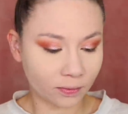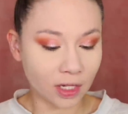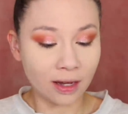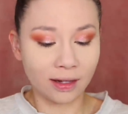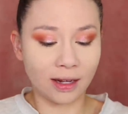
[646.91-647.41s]

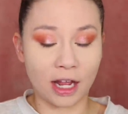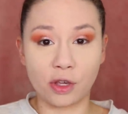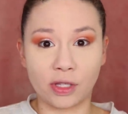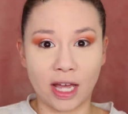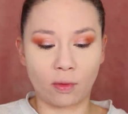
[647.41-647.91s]
I
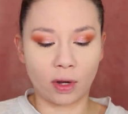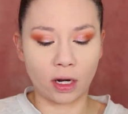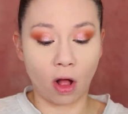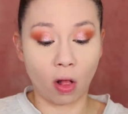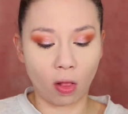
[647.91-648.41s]
use that
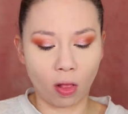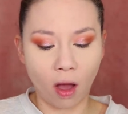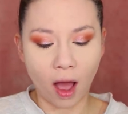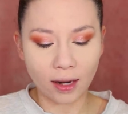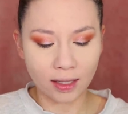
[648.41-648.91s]
one a
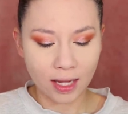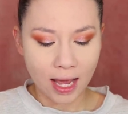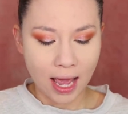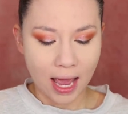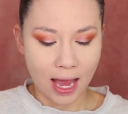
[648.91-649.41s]
lot.
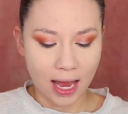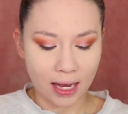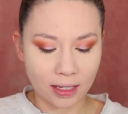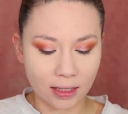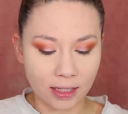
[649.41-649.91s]

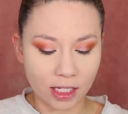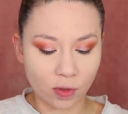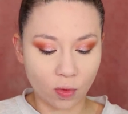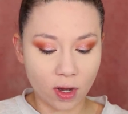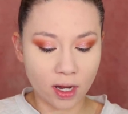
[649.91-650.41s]
And
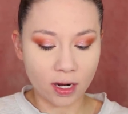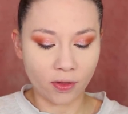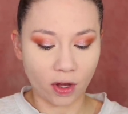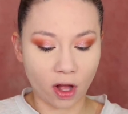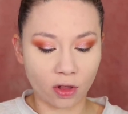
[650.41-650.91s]
this one,
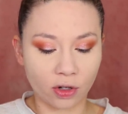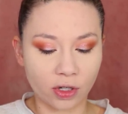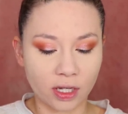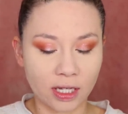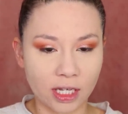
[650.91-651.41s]
the colors in